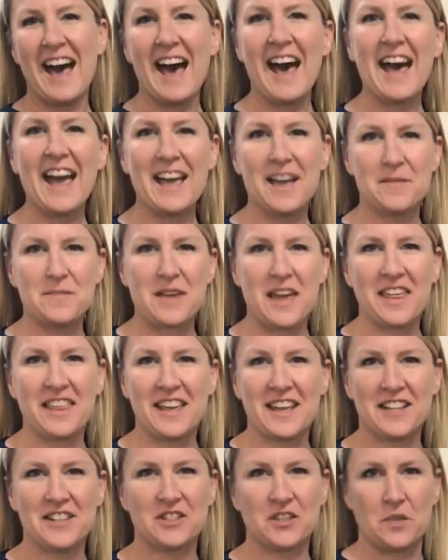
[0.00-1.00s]
Hi, I'm Kelly
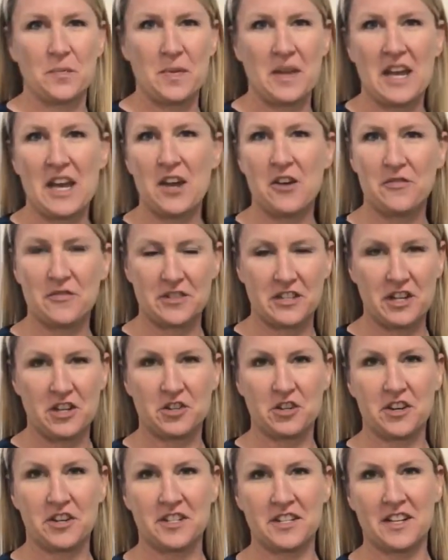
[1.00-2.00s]
Hunsel, PIO for St.
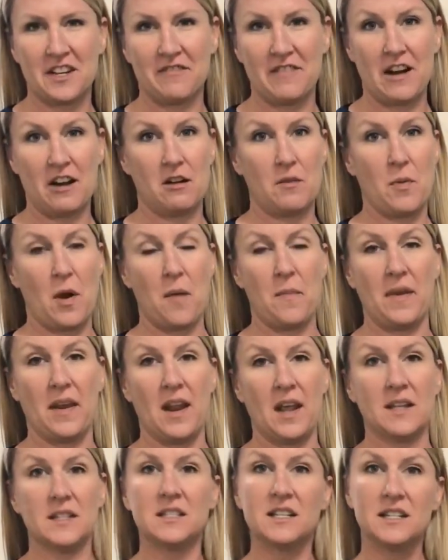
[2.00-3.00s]
Charles City Fire Department,
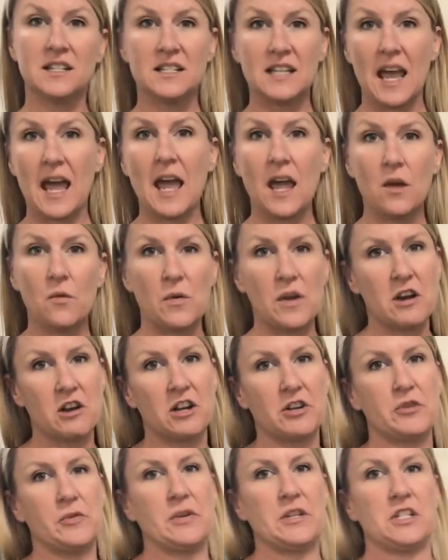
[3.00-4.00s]
and today we are
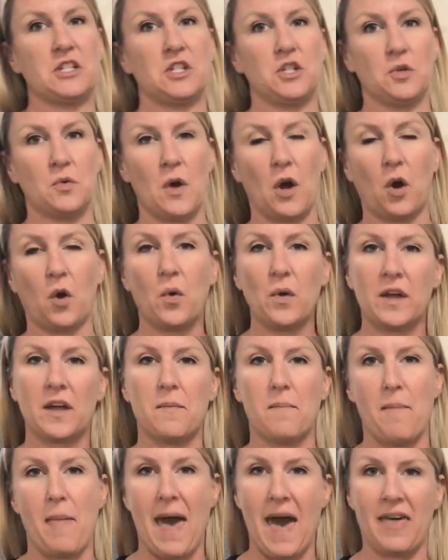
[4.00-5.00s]
going to do a quick
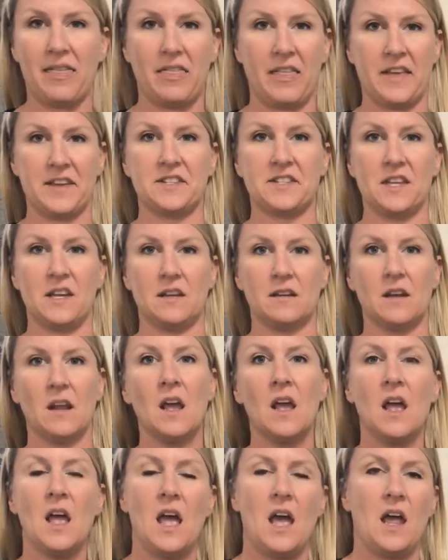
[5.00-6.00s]
math lesson
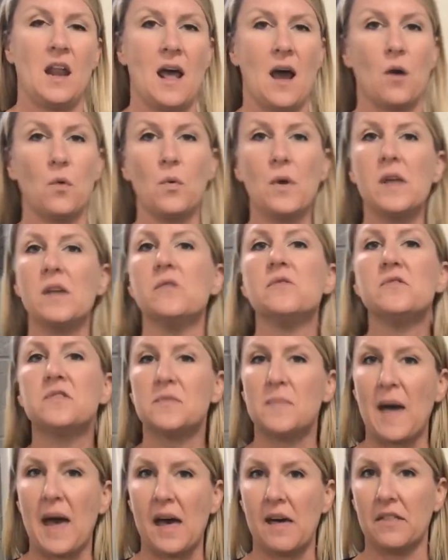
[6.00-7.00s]
and how we use
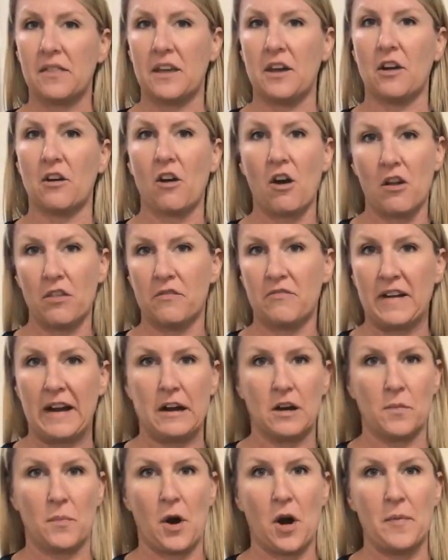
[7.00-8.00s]
math here on the fire
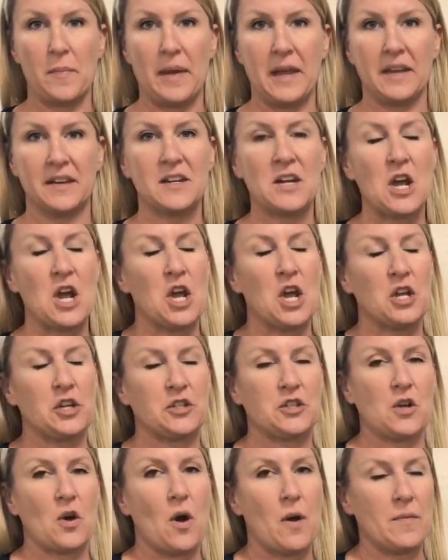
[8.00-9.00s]
department.
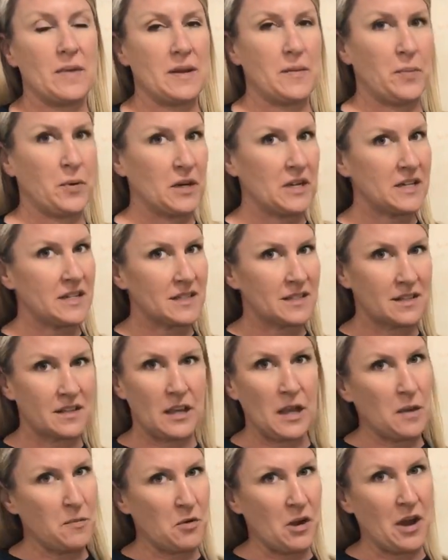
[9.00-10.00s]
So I'm going to put a
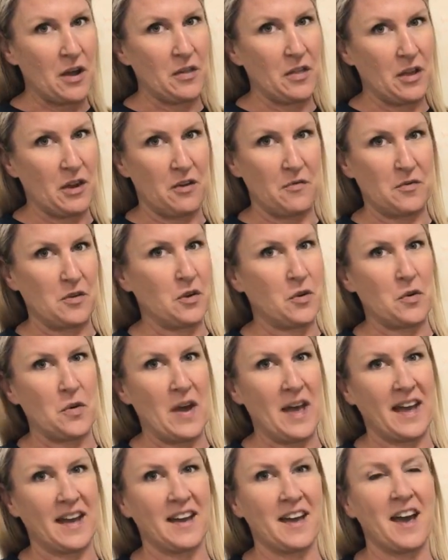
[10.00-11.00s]
disclaimer out there real
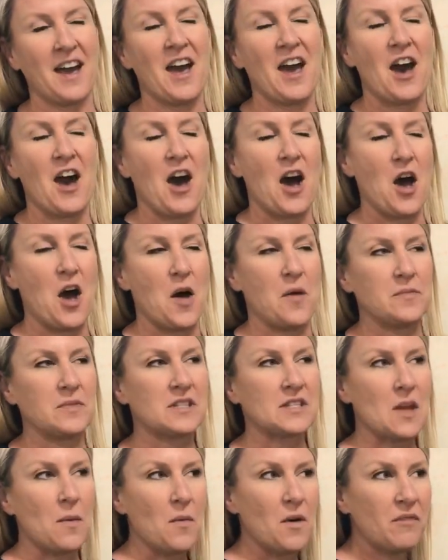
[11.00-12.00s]
quick. Um,
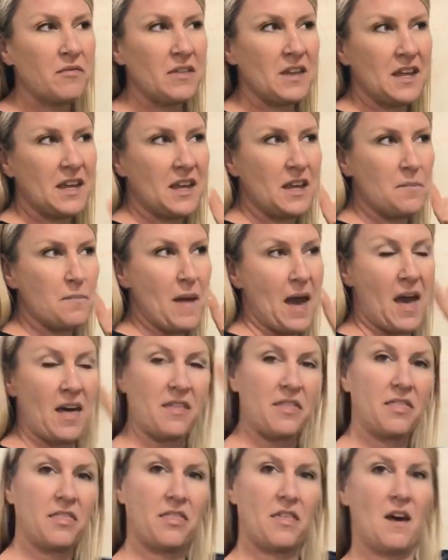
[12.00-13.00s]
some of the
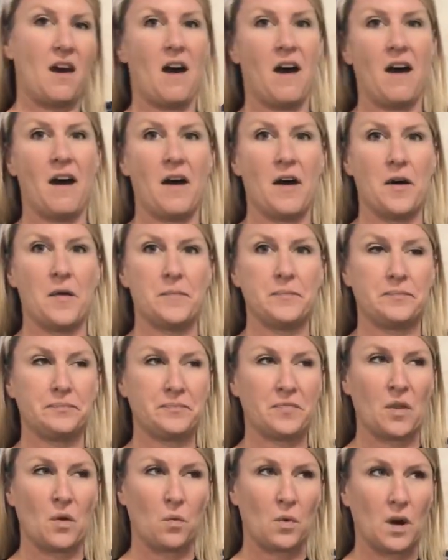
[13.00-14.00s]
math um,
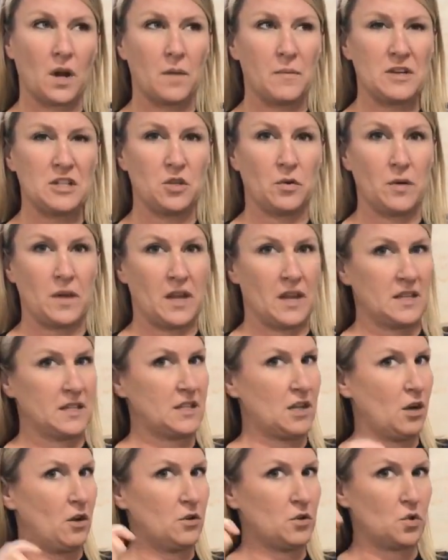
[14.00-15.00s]
that we're going to be doing is
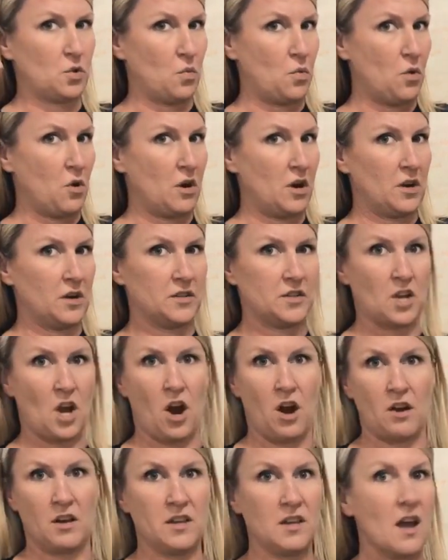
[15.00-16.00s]
geared towards
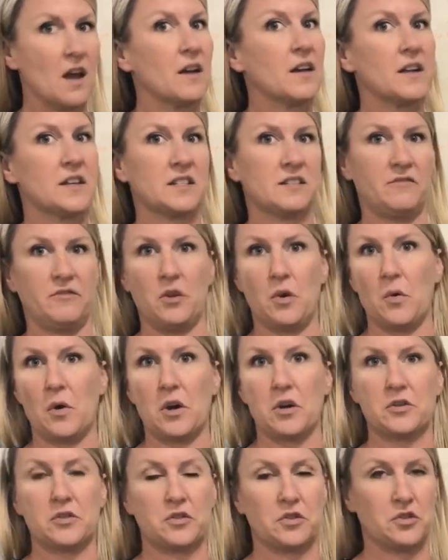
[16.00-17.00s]
our youngest
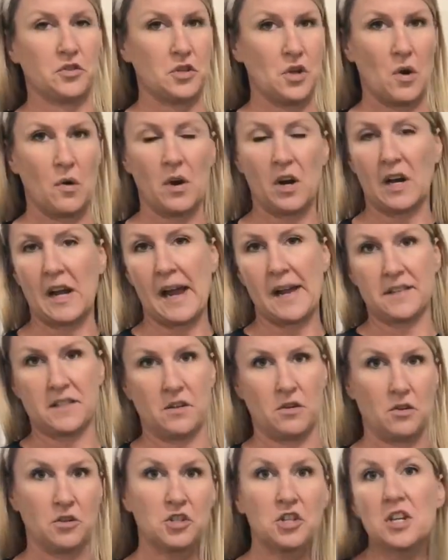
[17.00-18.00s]
viewers, so our guys
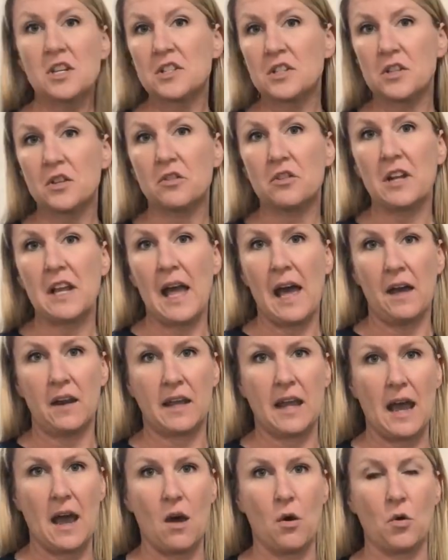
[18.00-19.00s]
that are just learning how to
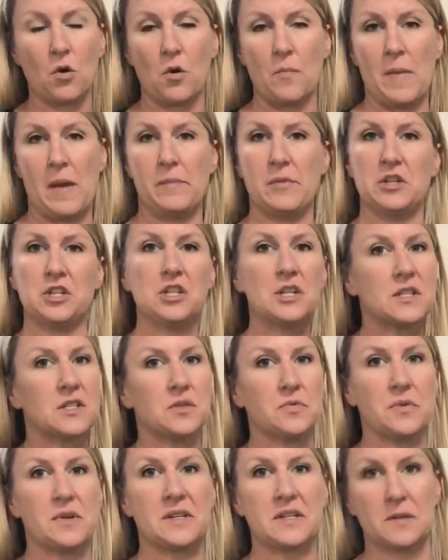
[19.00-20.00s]
count or maybe just
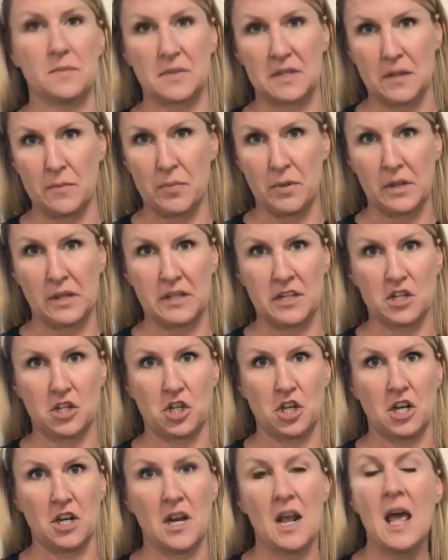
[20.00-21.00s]
doing some simple
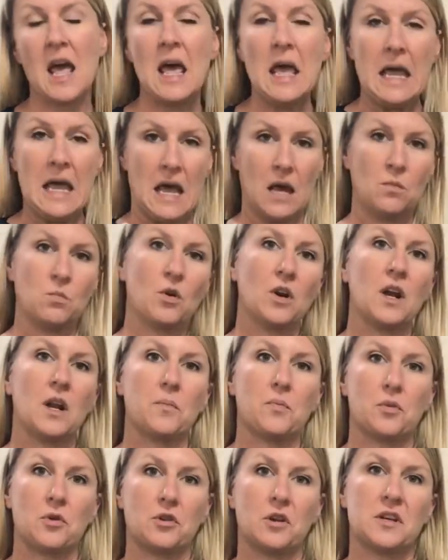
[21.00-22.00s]
addition, and we're going
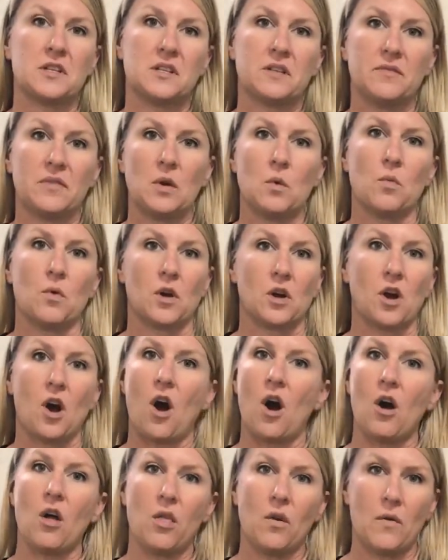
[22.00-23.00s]
to progressively work
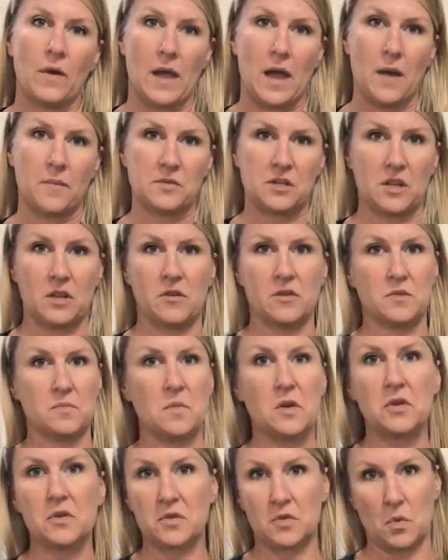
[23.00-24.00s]
all the way up to those
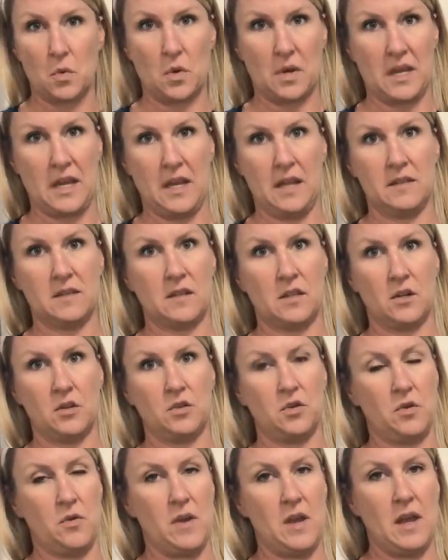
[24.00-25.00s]
middle school kids that are
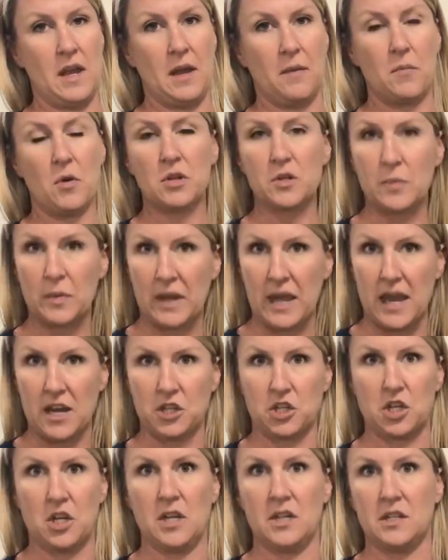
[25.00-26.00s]
doing
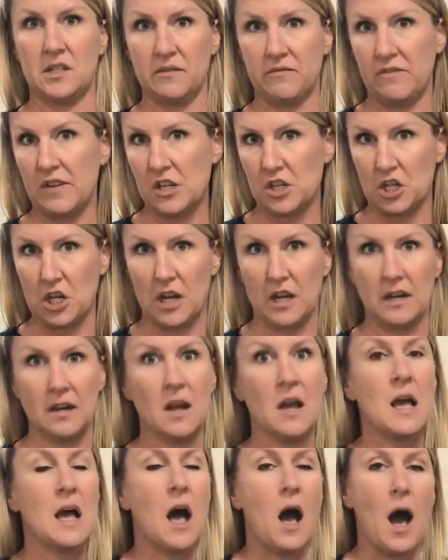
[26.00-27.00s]
multiplication, division,
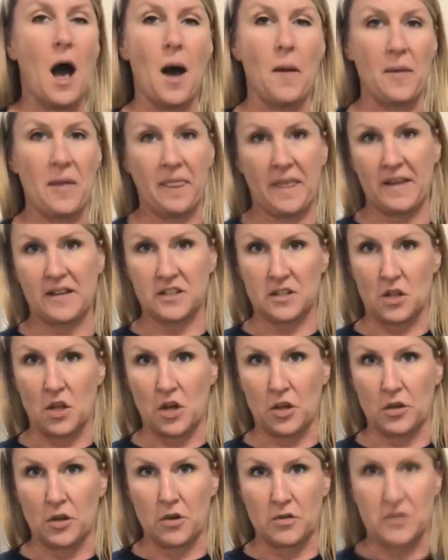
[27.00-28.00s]
um, and things
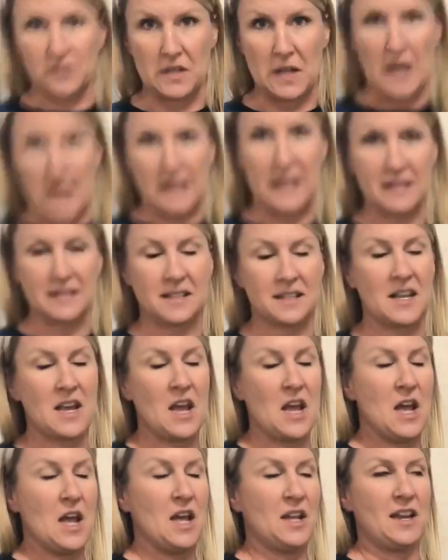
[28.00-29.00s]
along those lines.
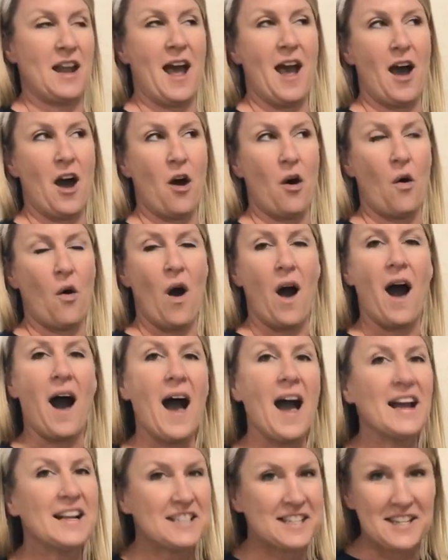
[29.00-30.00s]
Now,
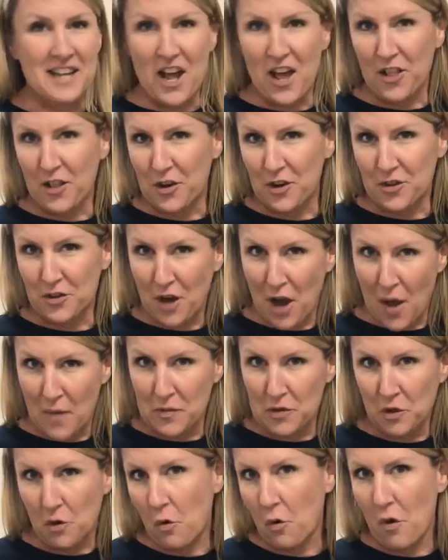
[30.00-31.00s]
I did not learn
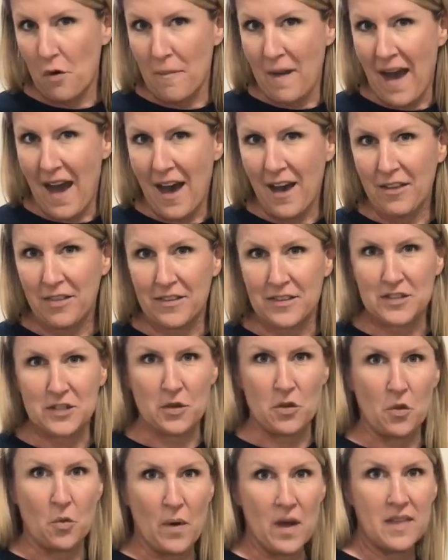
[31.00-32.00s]
Common Core math,
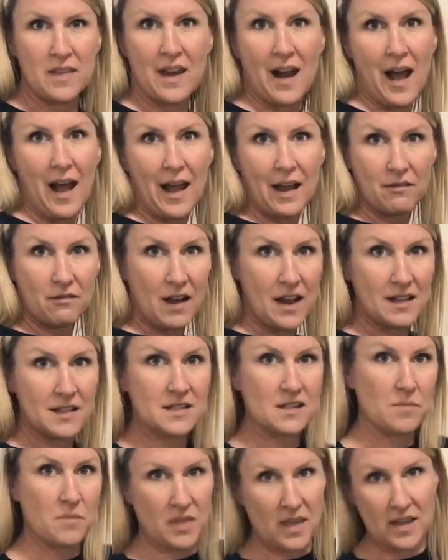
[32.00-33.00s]
so the way that I write
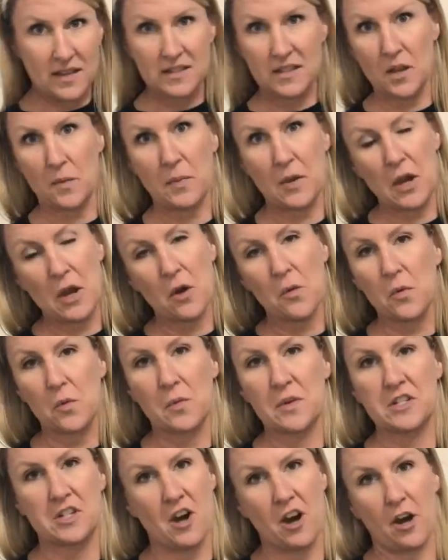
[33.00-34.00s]
some things up here when
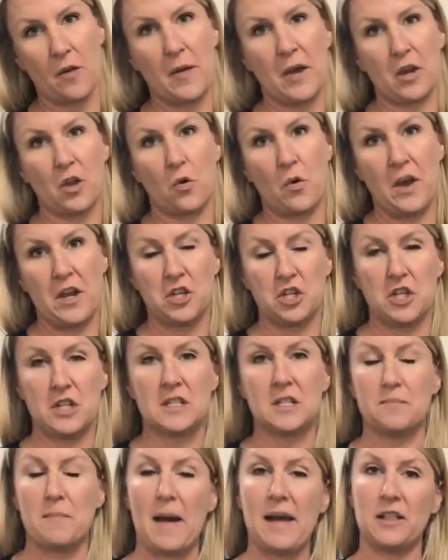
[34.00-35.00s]
we talk about
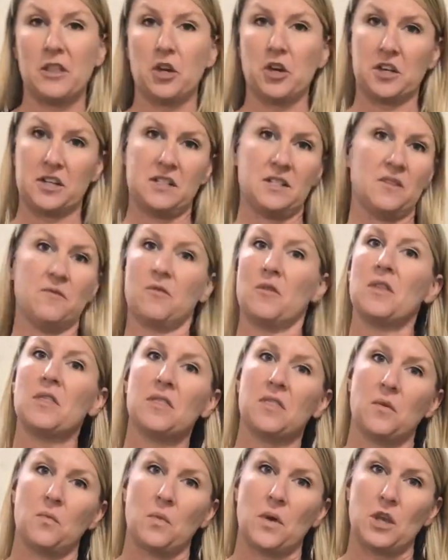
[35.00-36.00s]
equations might look
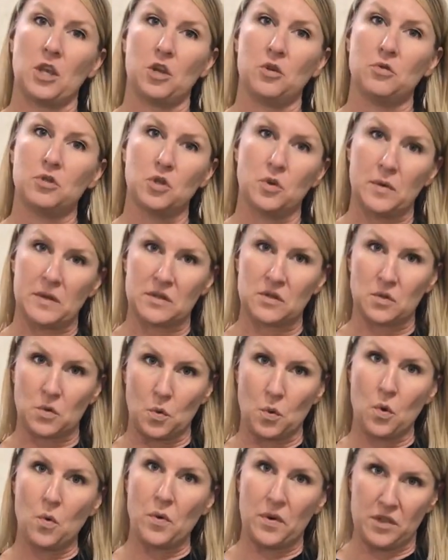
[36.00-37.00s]
different than what you do at
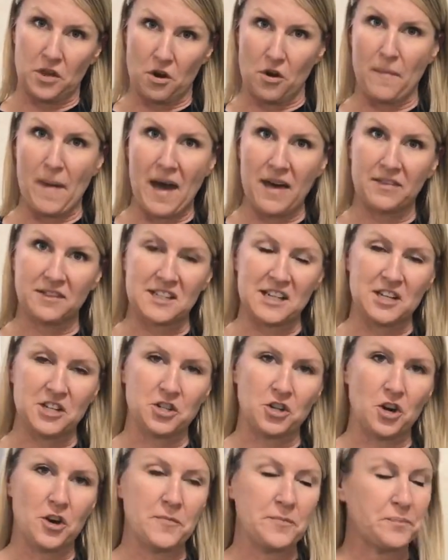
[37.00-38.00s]
school with your math
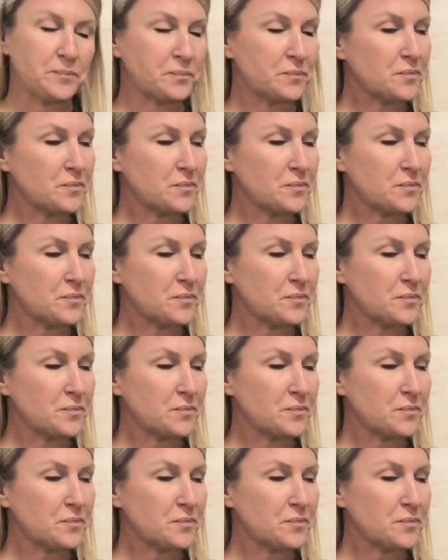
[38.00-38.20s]
teacher.